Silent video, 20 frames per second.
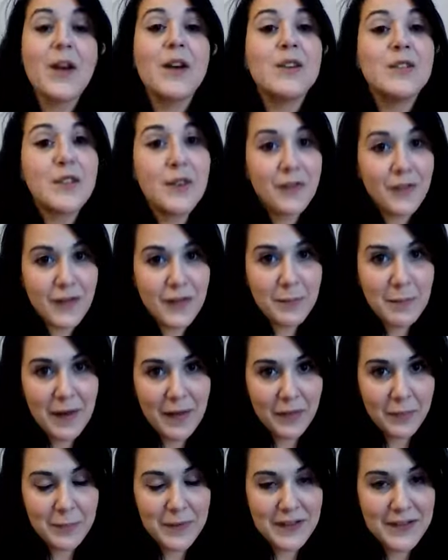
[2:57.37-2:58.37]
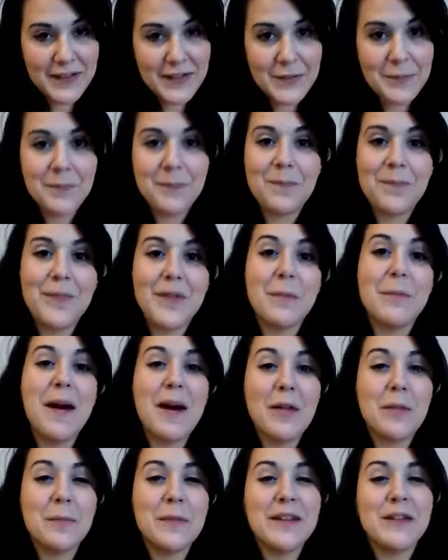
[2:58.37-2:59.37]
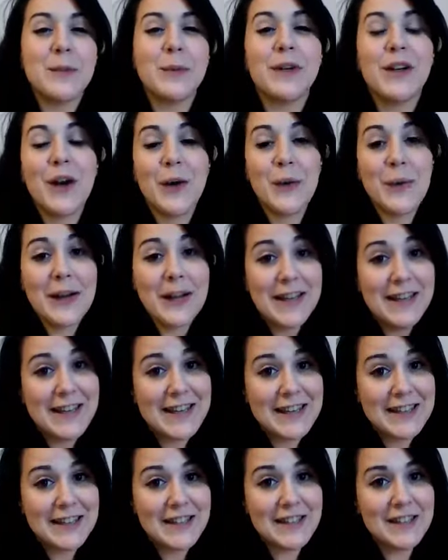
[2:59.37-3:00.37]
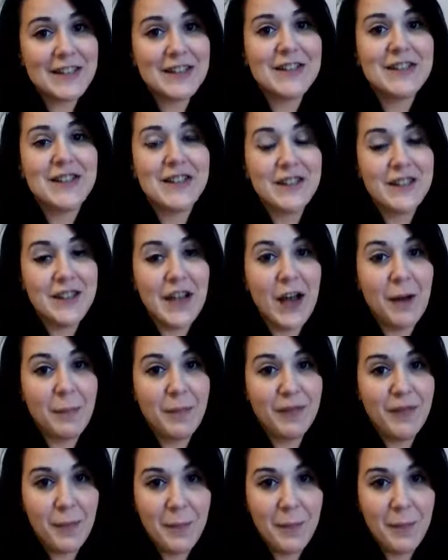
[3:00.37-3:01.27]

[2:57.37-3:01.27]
So for the mouthpiece will go into the top of